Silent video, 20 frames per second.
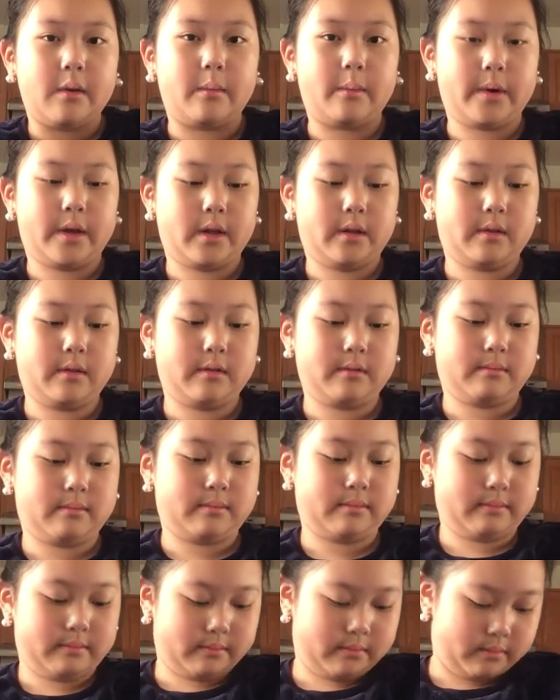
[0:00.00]
will
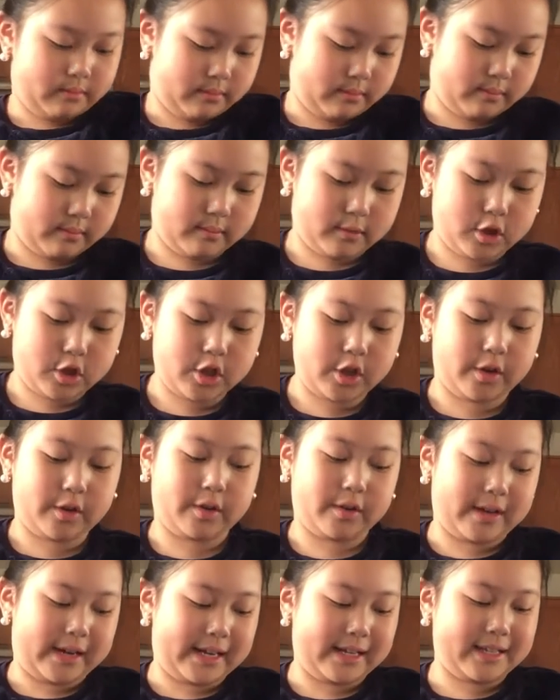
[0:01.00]
show
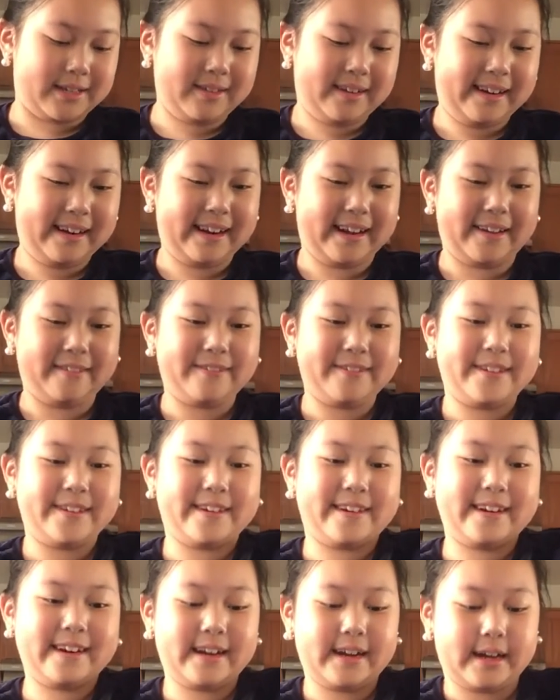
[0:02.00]
you guys right after